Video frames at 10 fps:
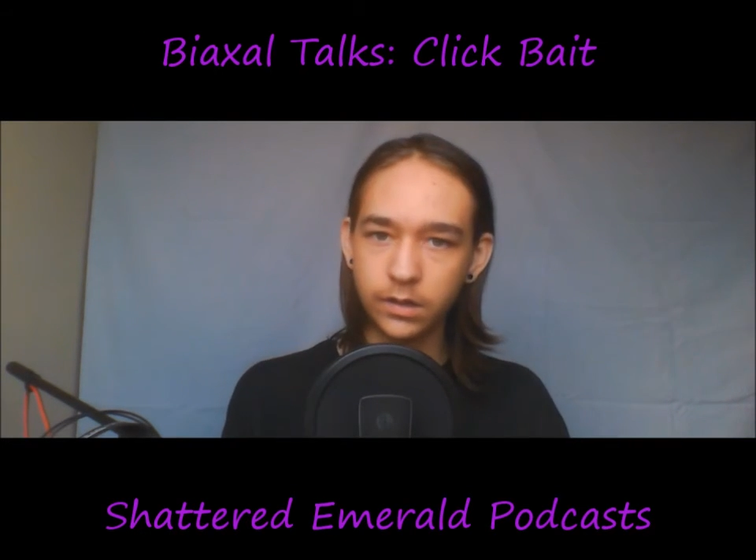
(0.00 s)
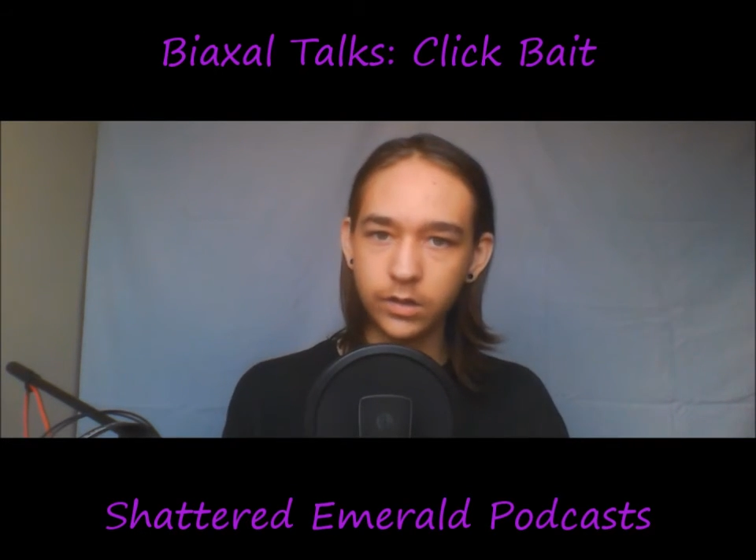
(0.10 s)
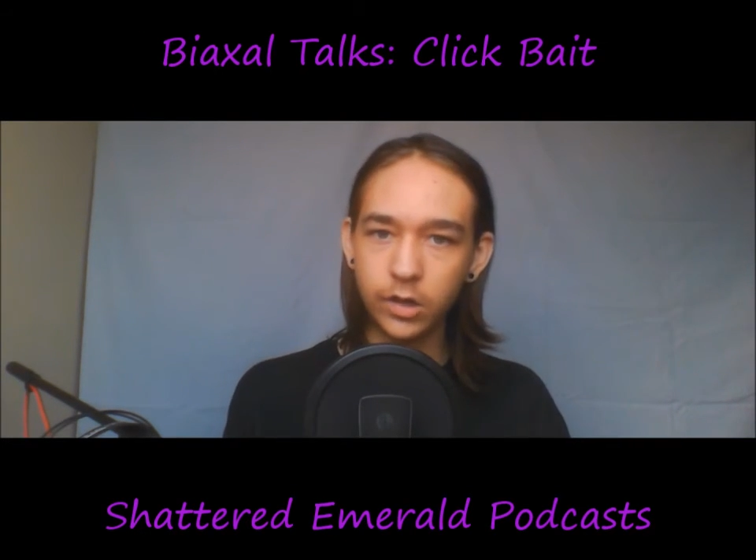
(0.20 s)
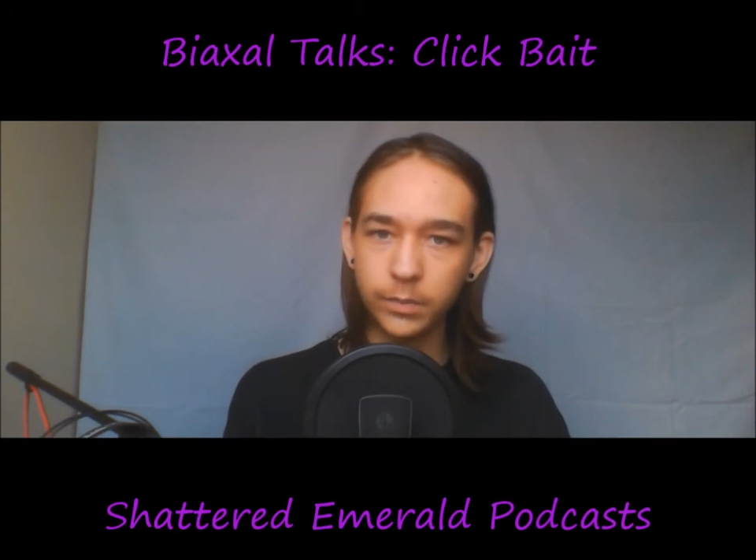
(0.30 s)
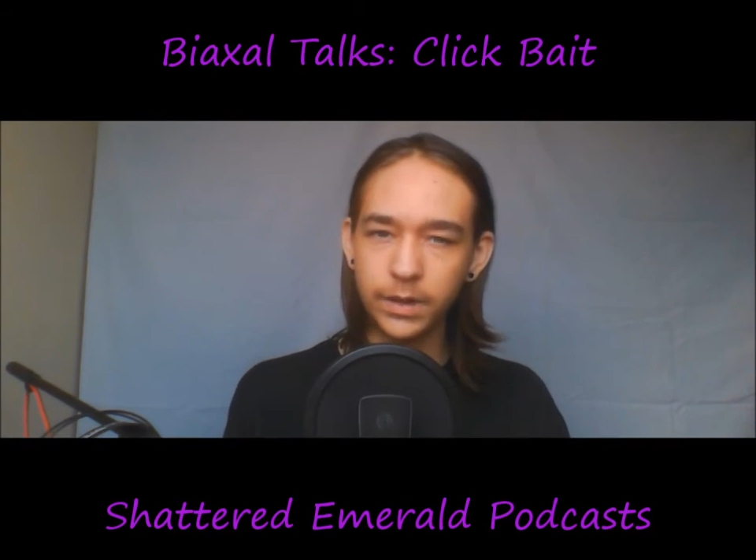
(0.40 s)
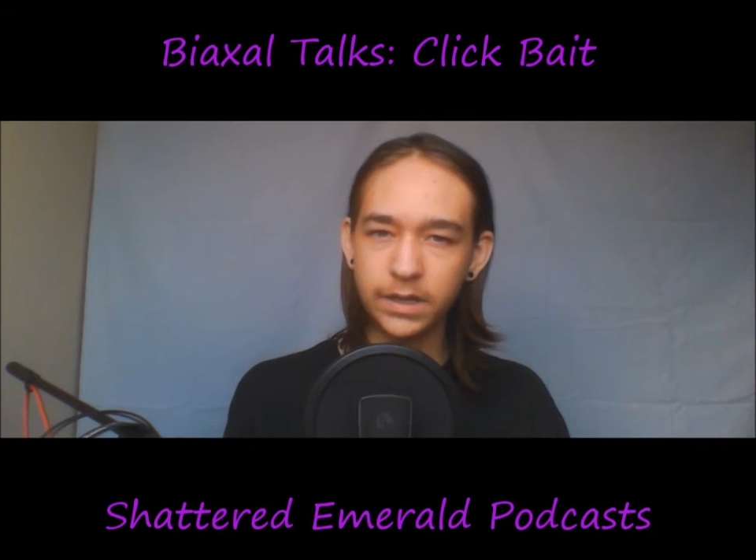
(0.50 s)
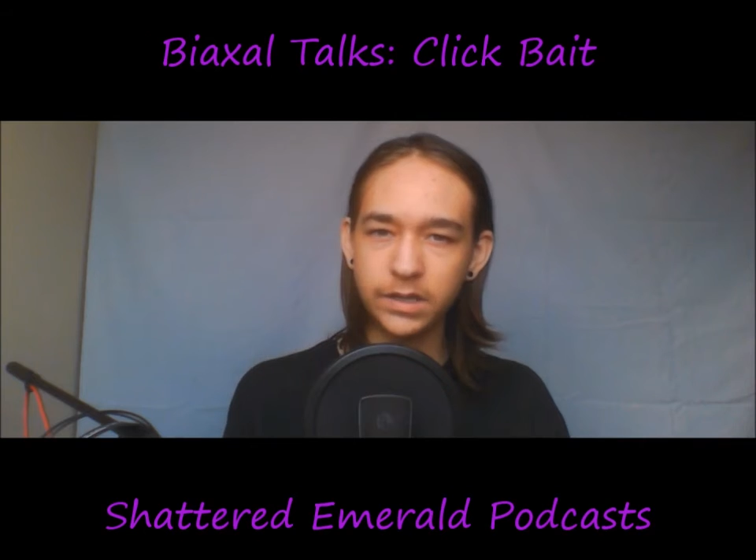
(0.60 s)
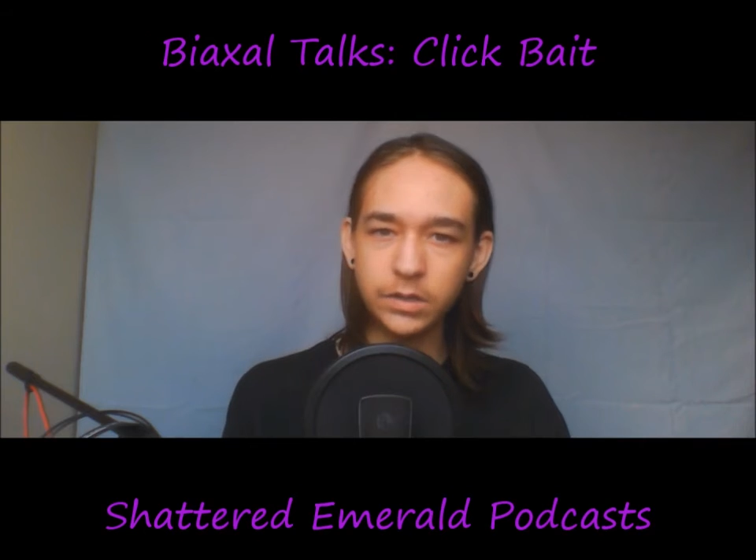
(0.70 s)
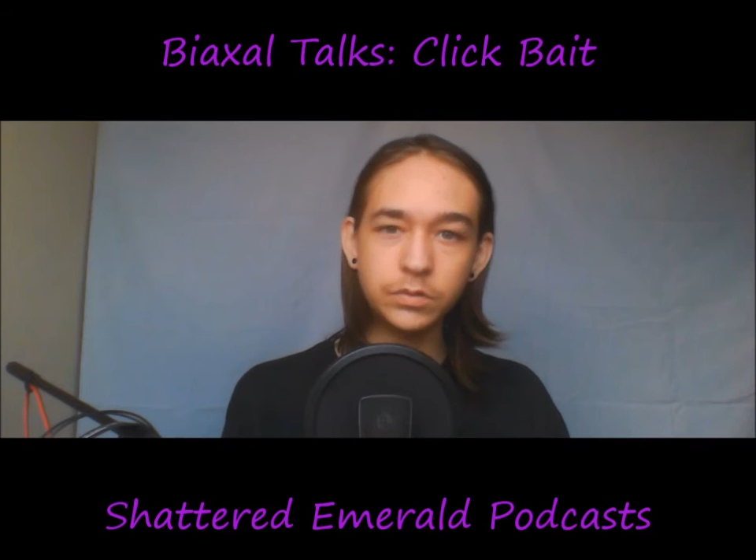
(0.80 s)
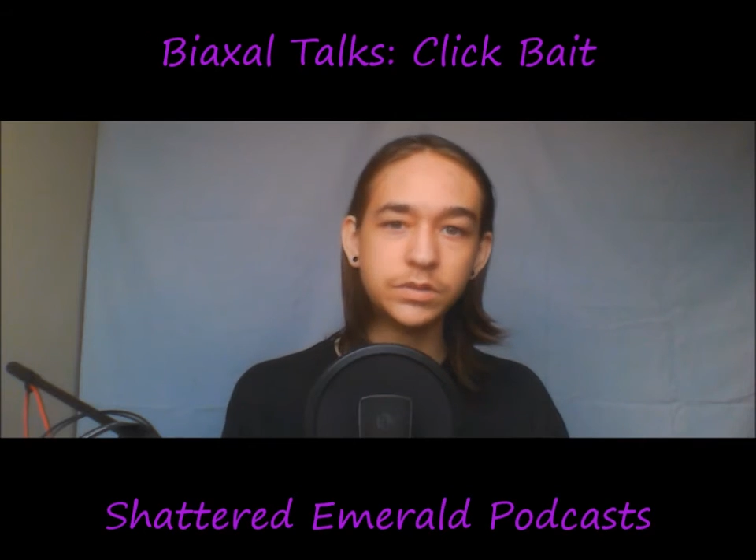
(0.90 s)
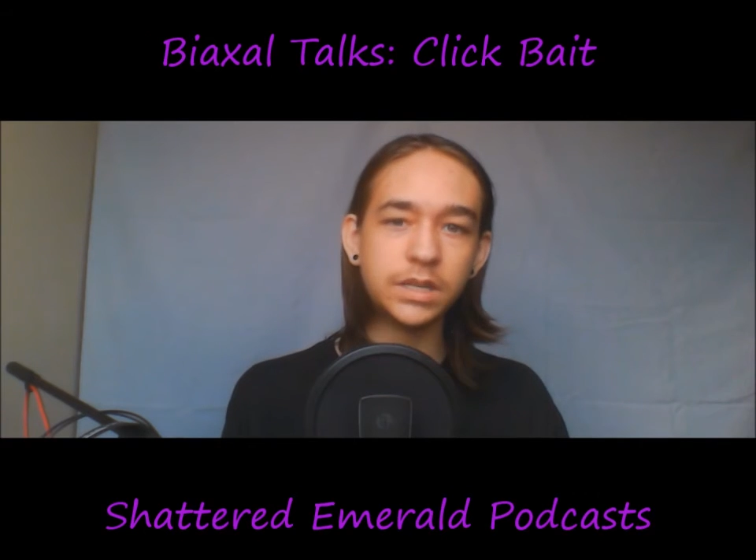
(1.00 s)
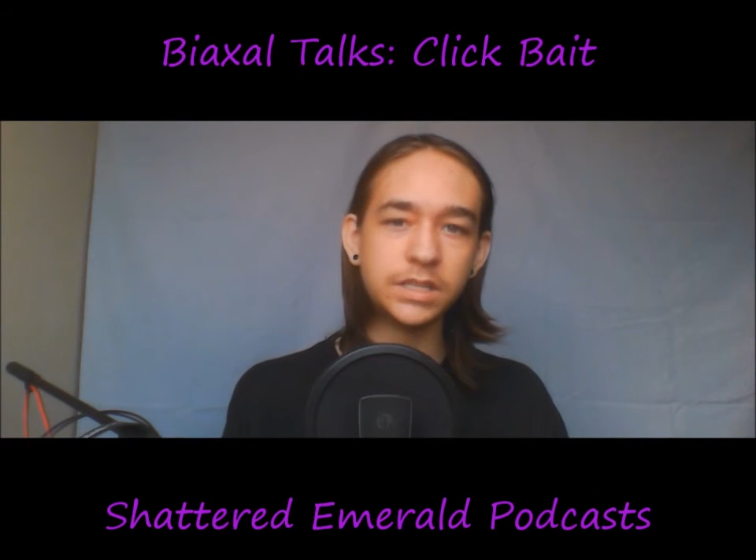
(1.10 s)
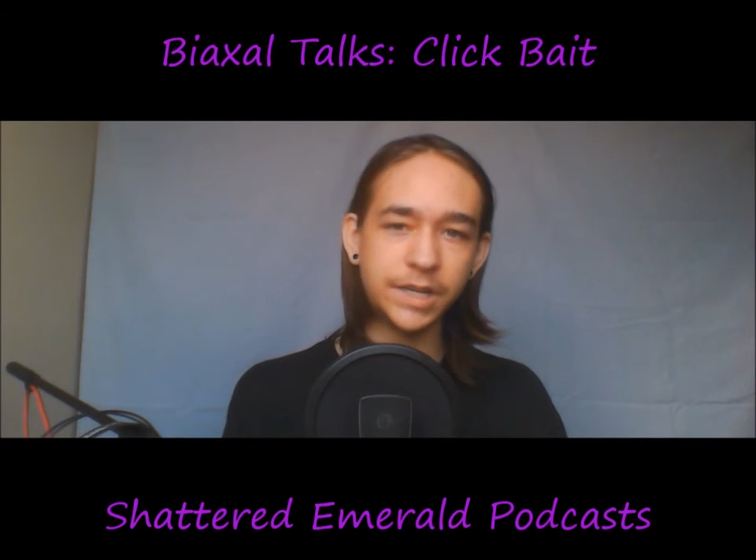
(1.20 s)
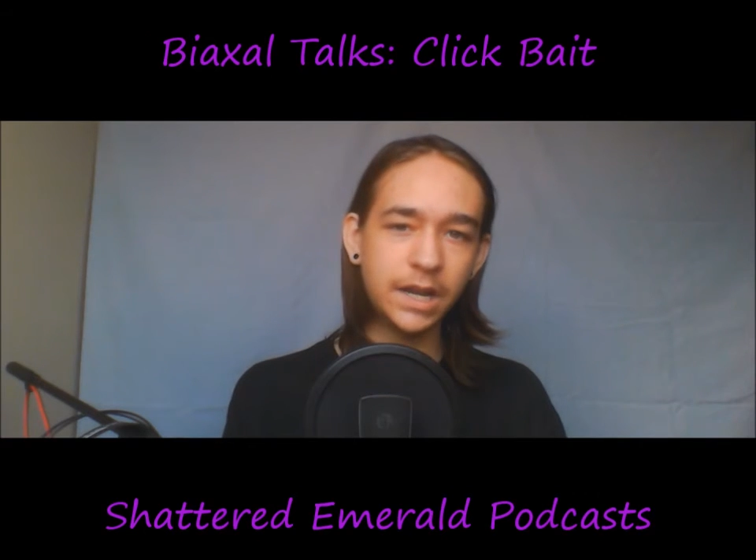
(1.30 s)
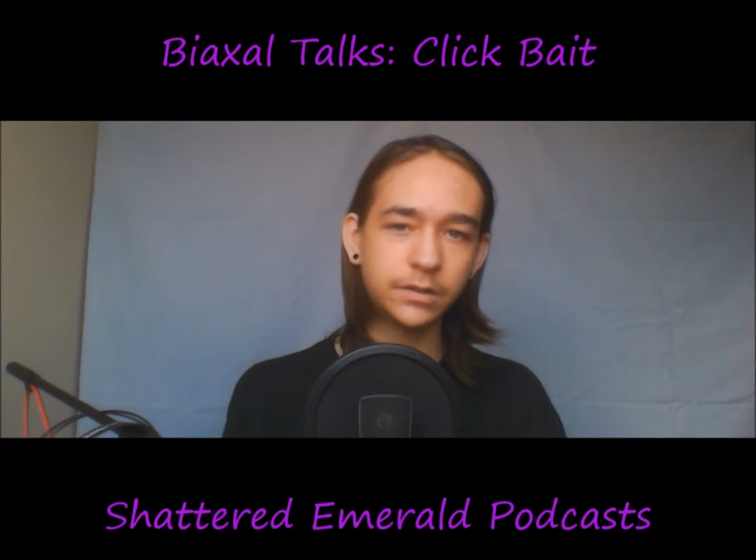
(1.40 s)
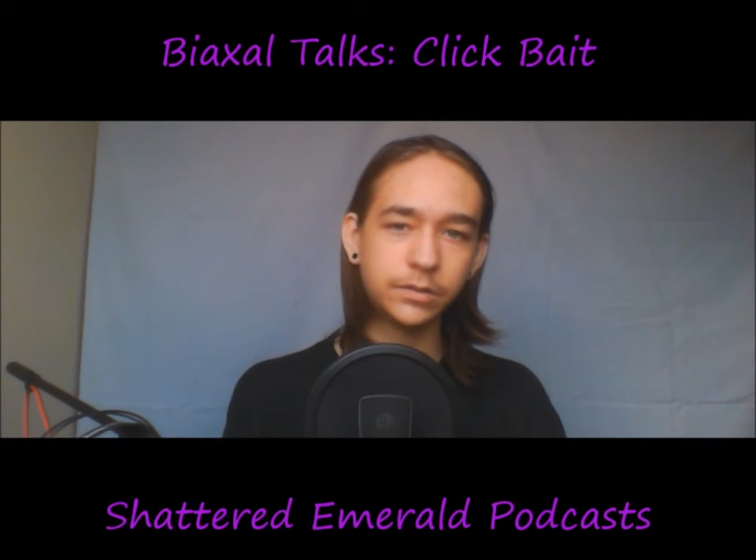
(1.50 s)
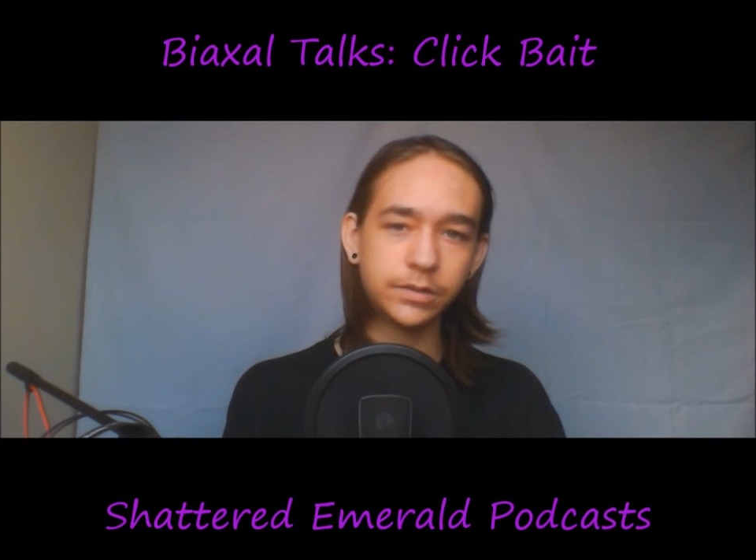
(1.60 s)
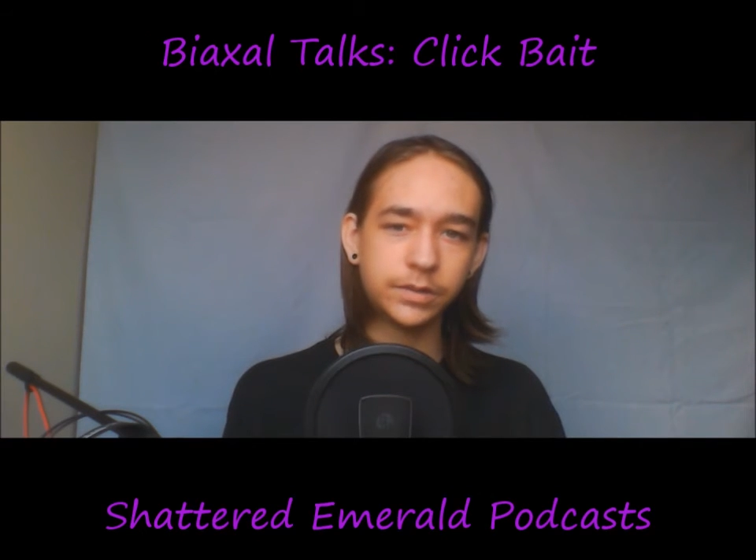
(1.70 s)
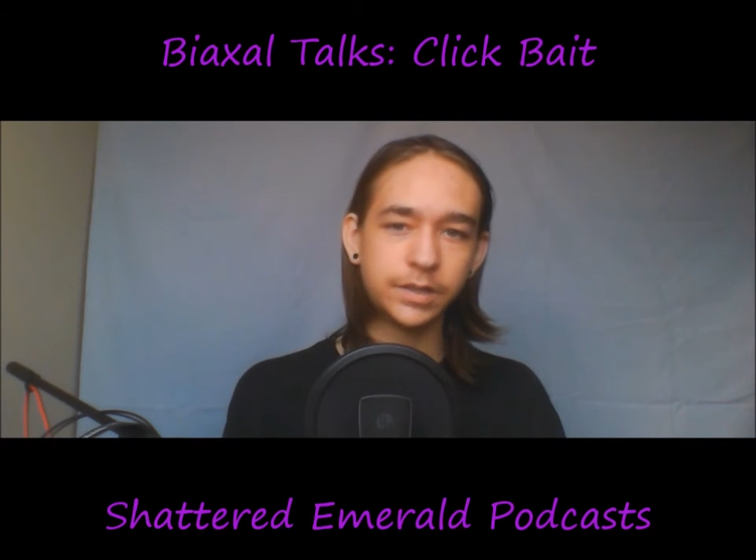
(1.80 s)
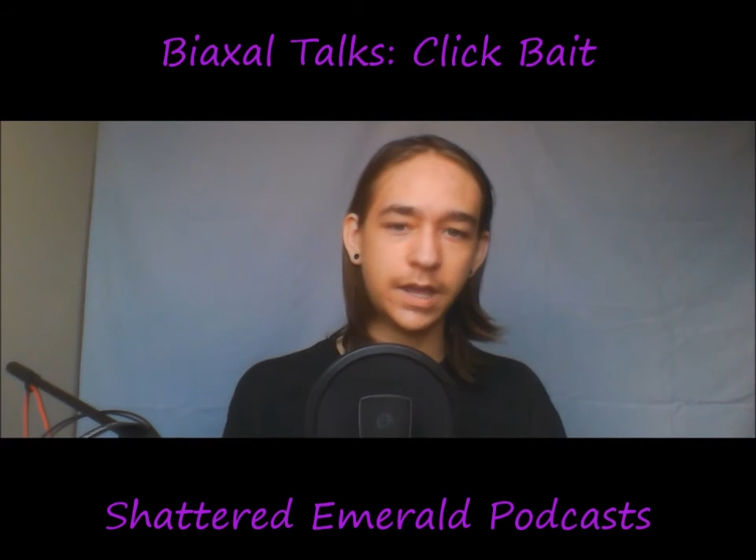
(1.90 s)
clickbait used in
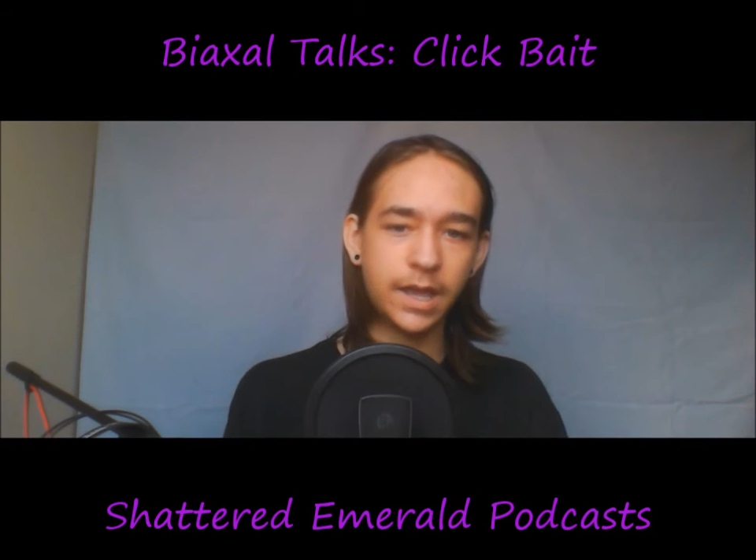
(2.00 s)
titles